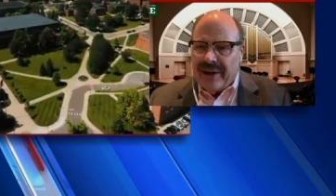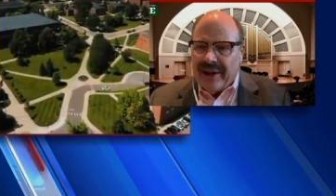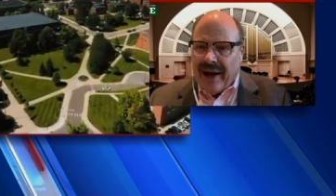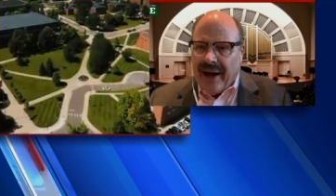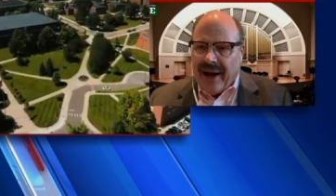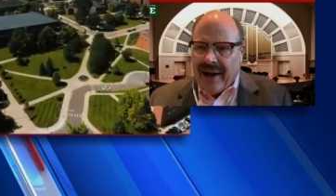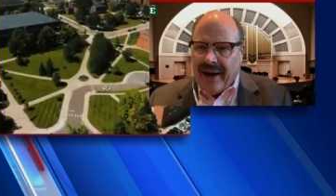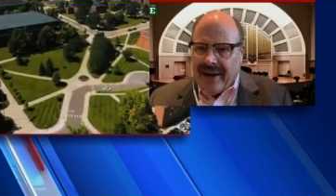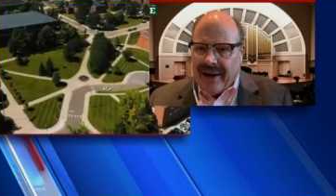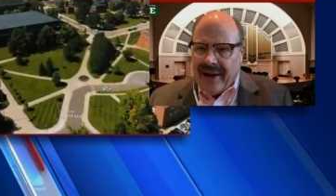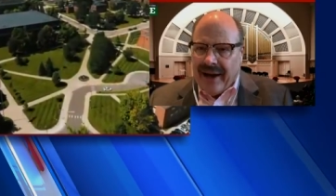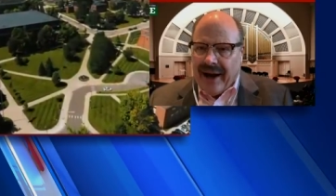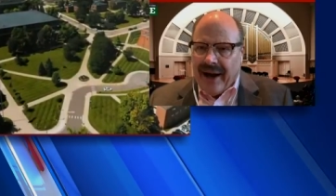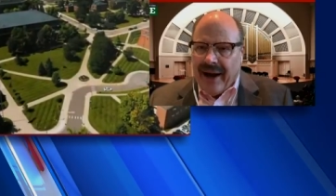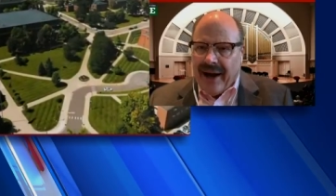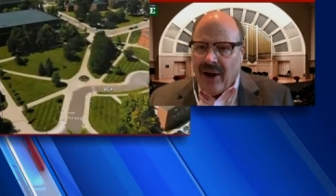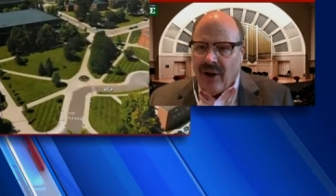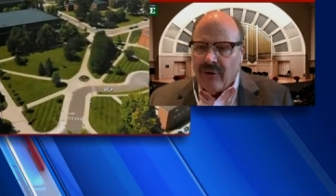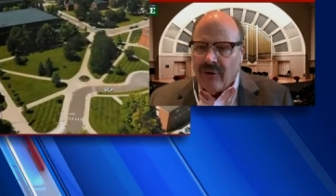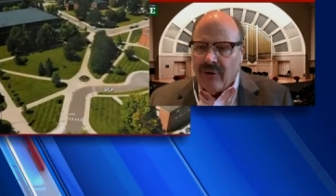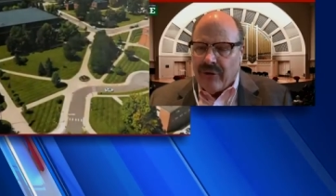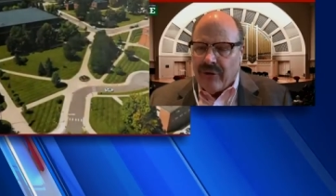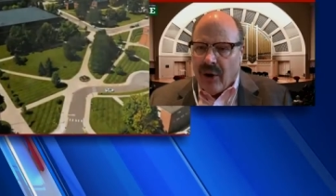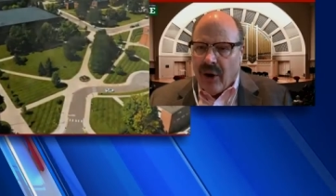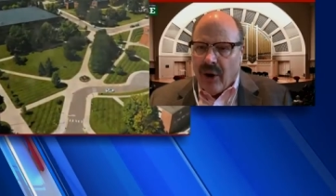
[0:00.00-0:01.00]
that
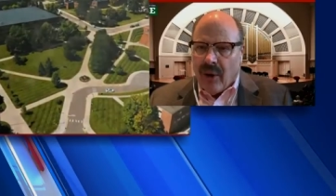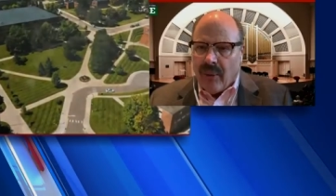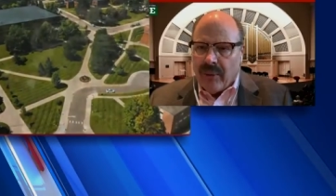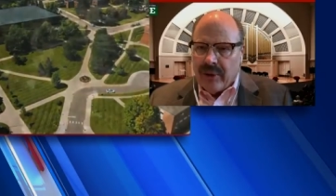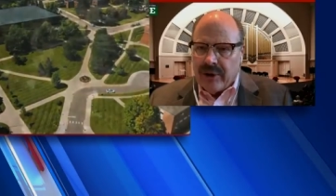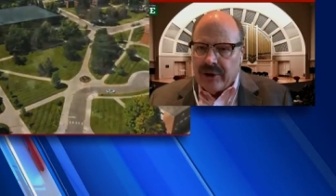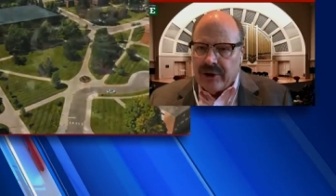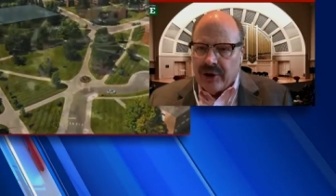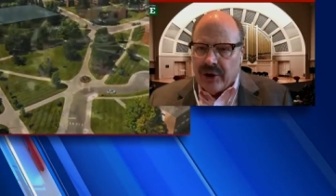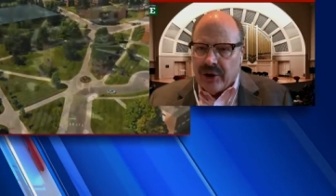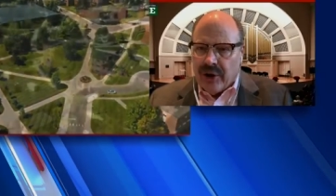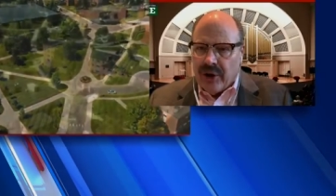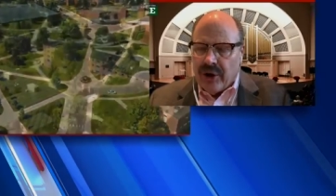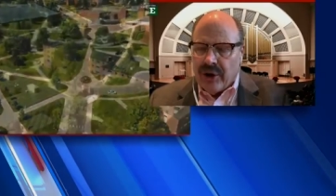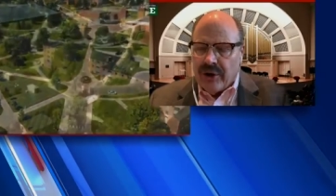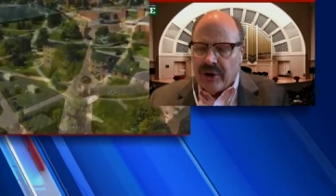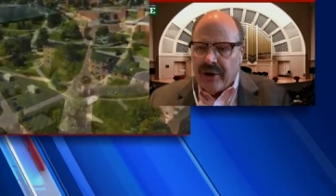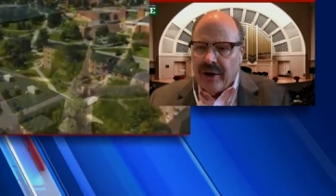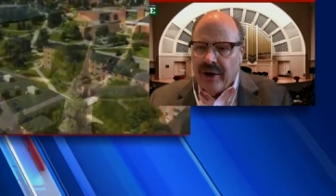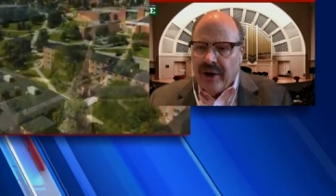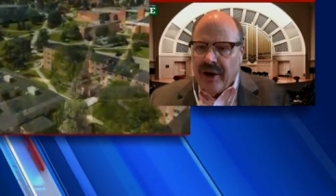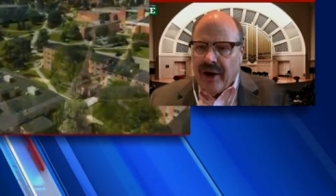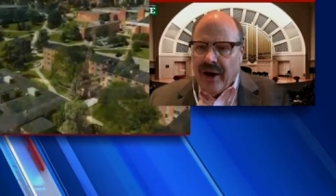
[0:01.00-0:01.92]
now for our return.